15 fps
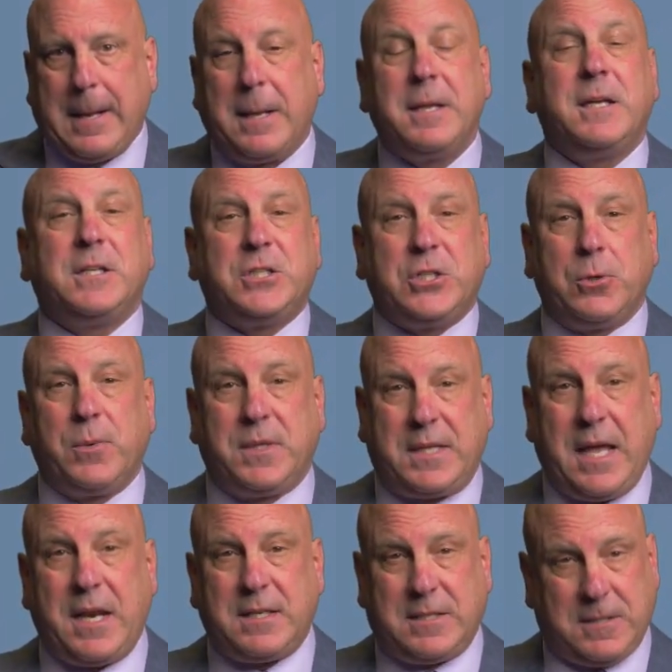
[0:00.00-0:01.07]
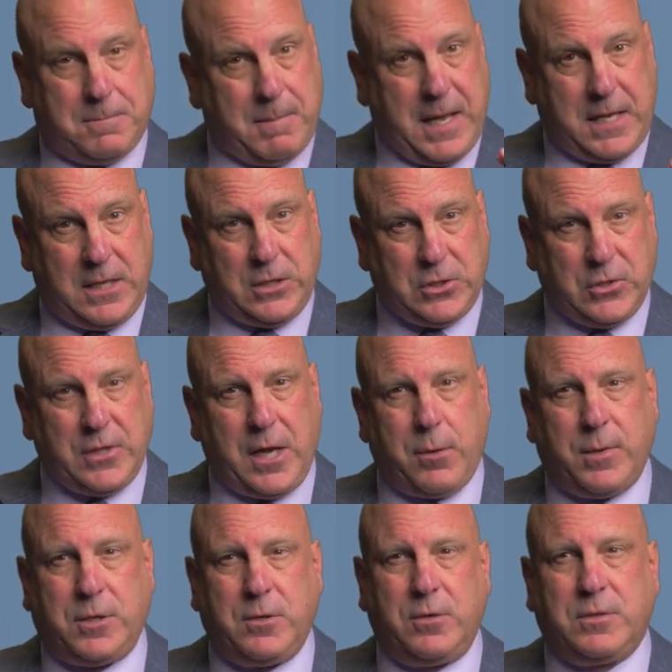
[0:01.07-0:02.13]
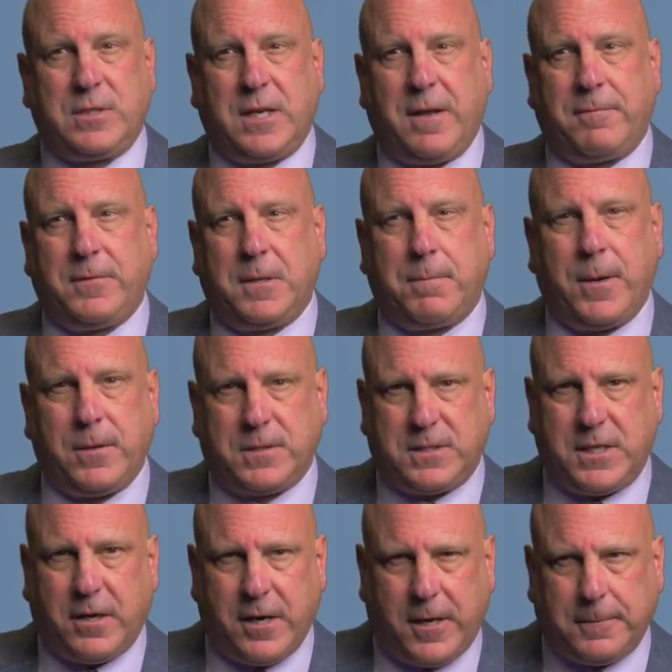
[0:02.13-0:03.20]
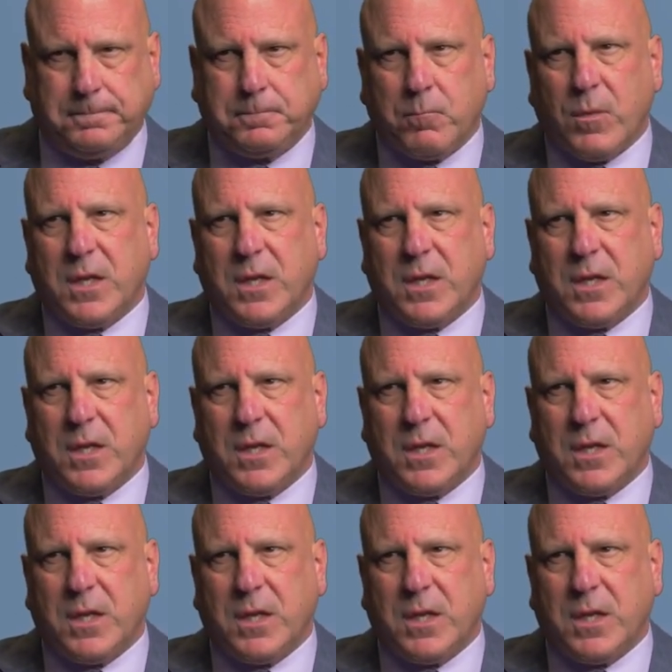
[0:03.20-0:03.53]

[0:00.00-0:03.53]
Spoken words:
issue with dentists is making sure they reduce enough in the posterior.